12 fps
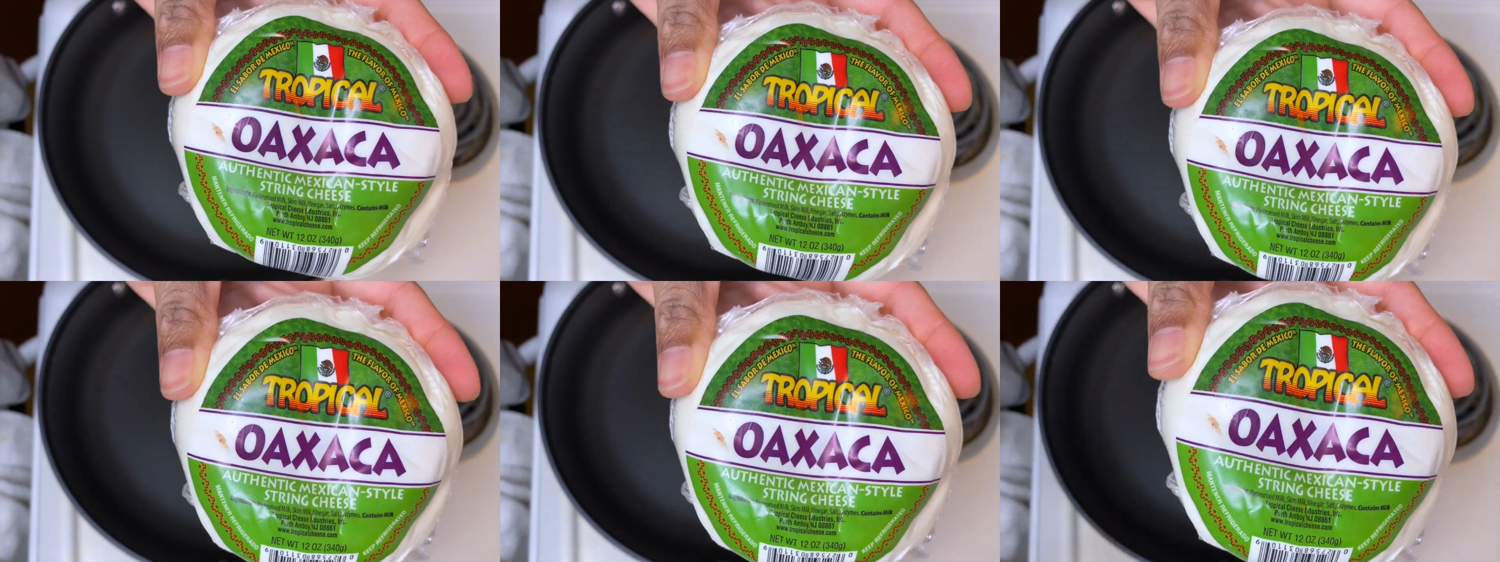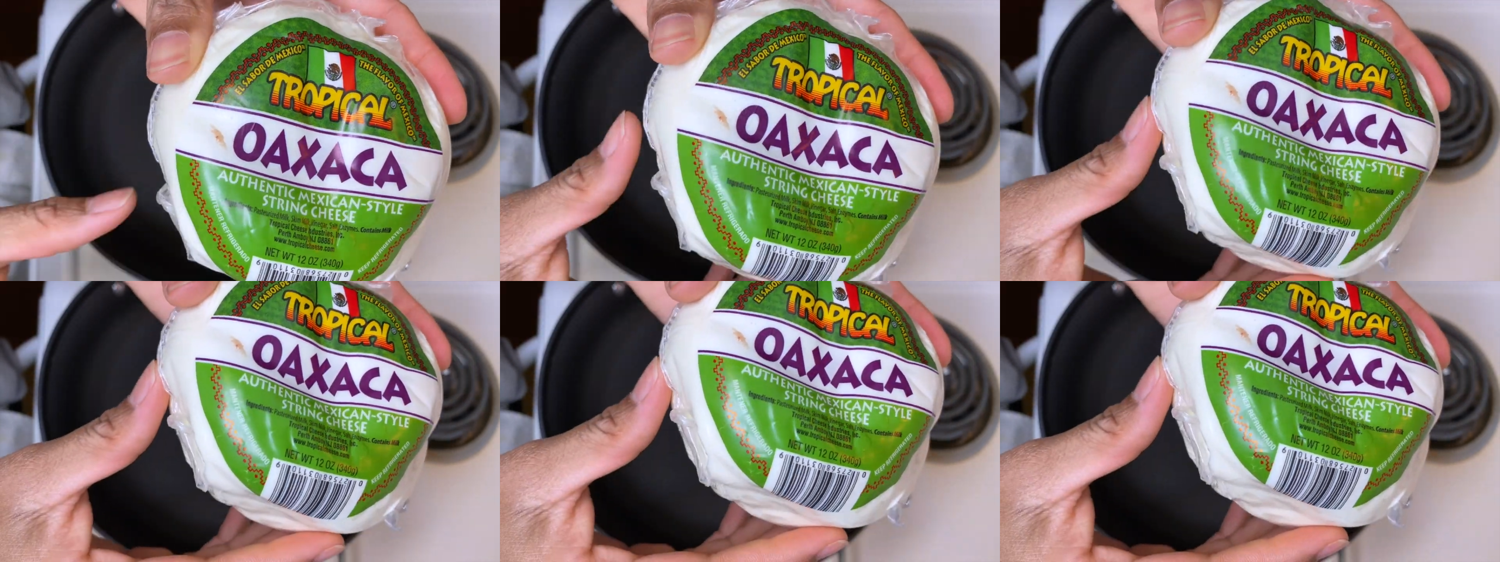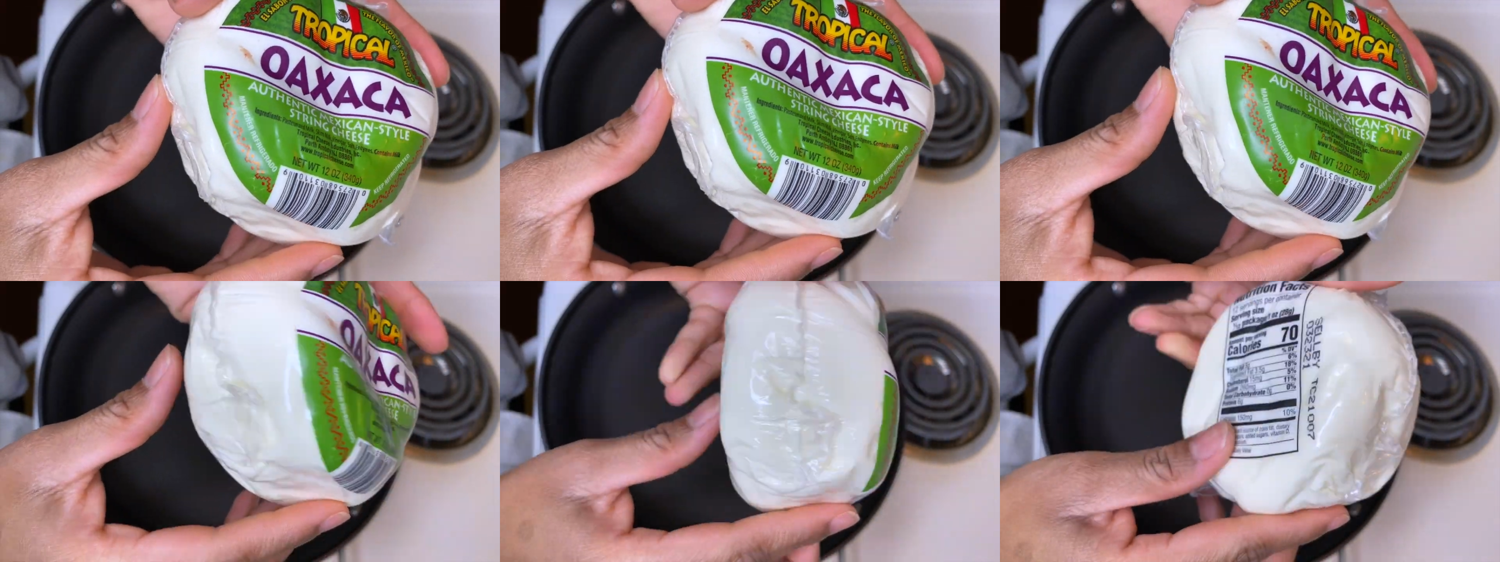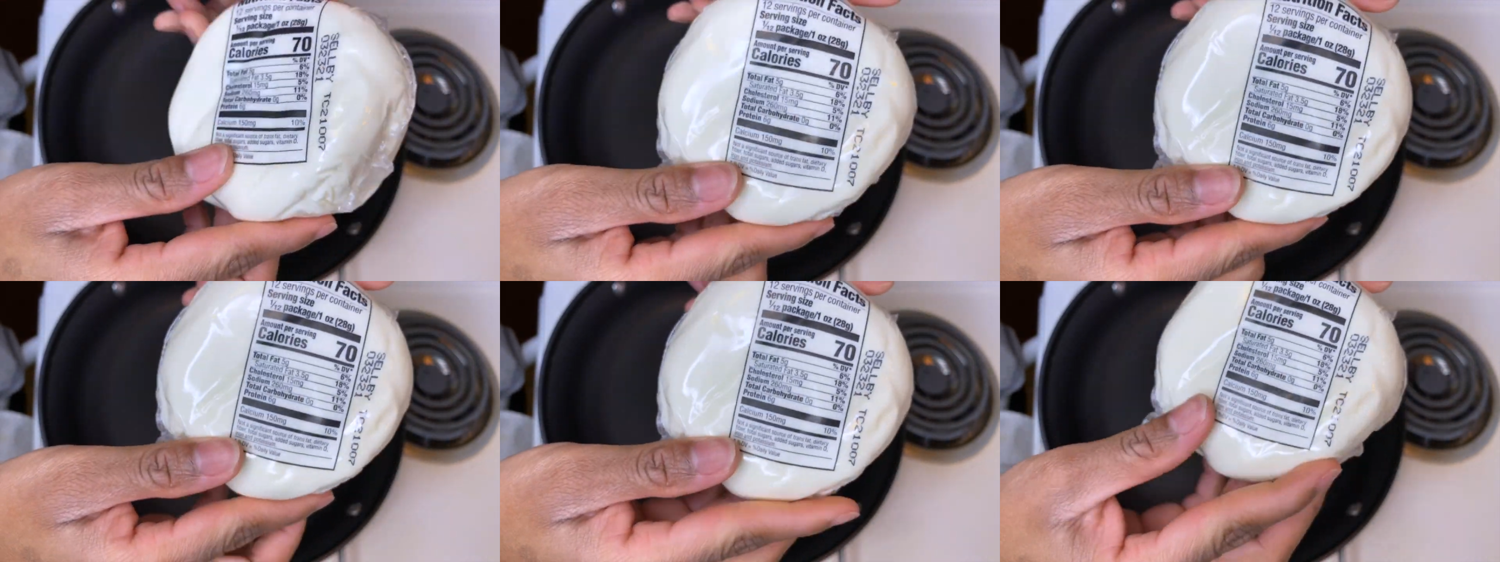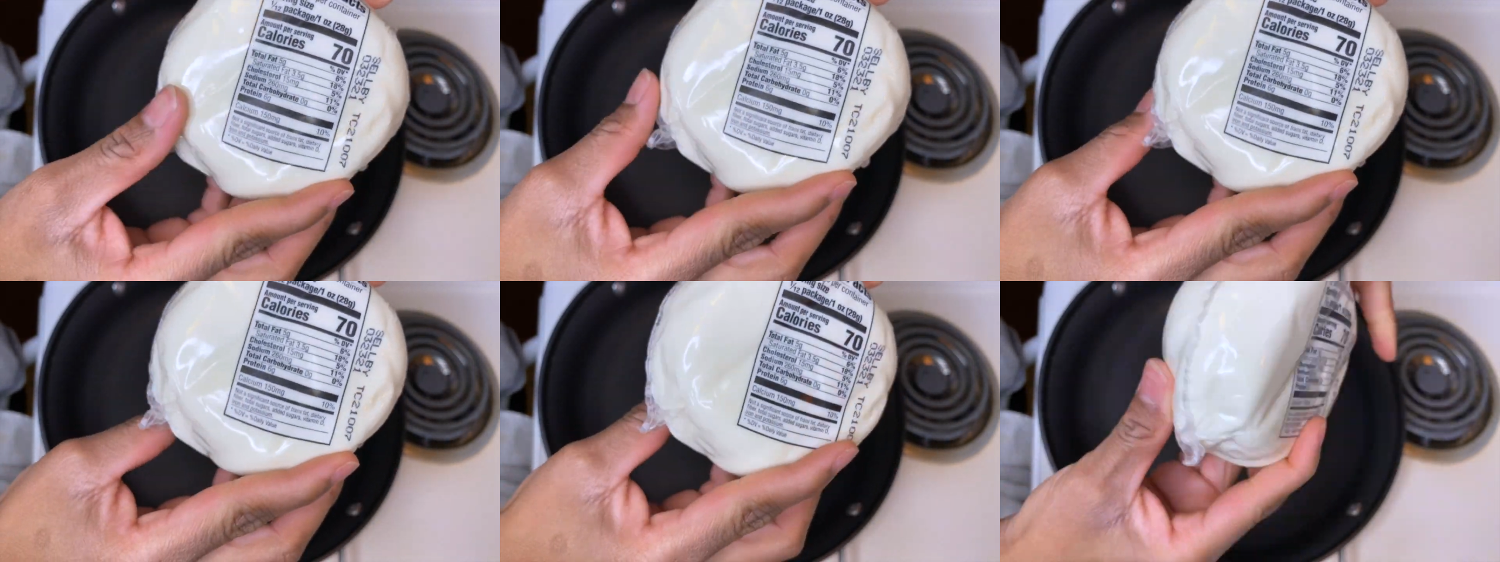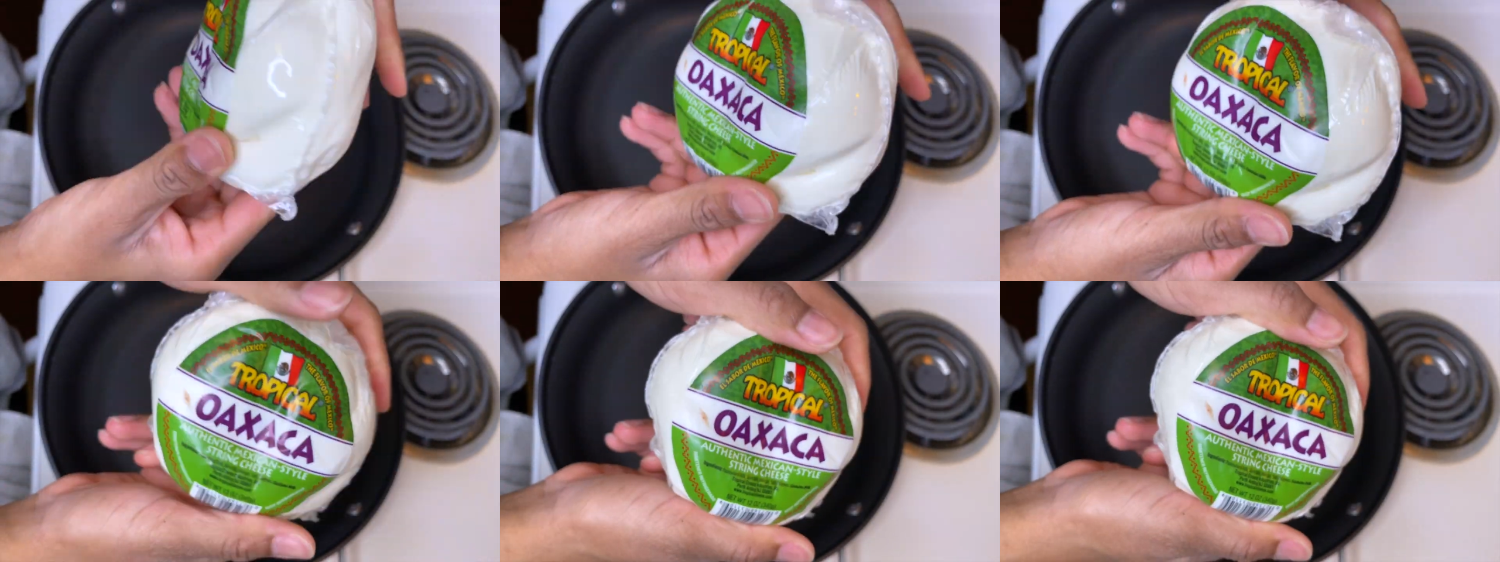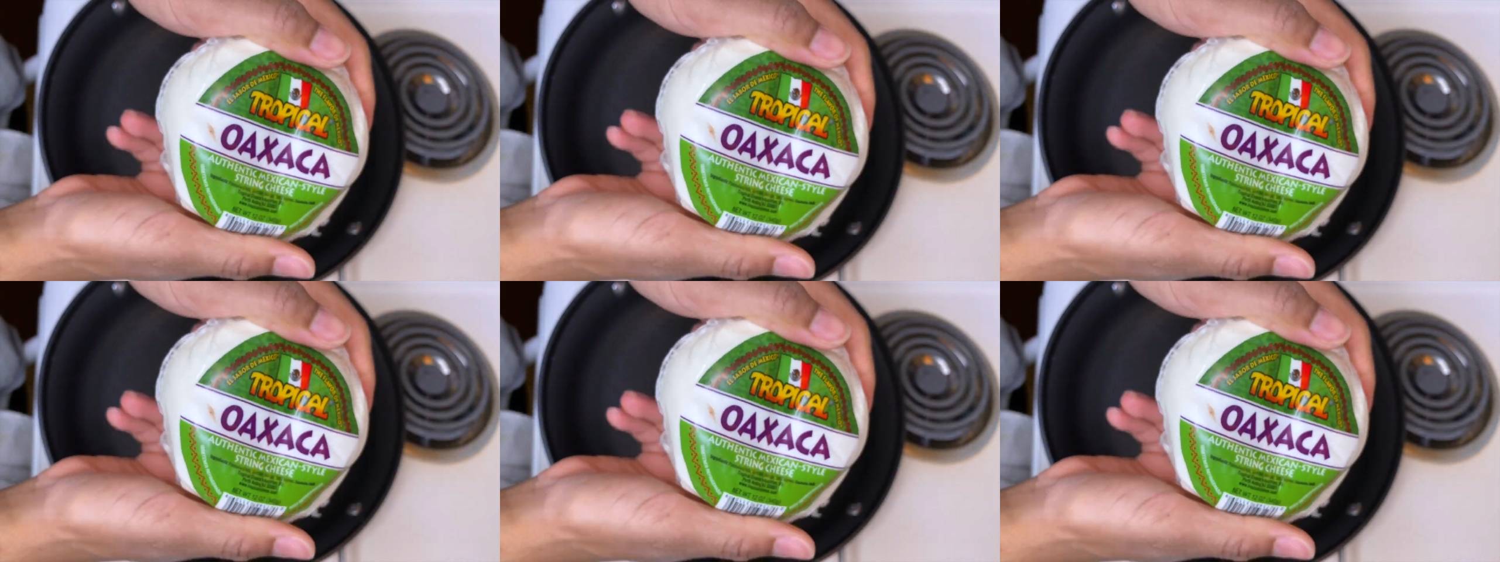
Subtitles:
(no speaker visible)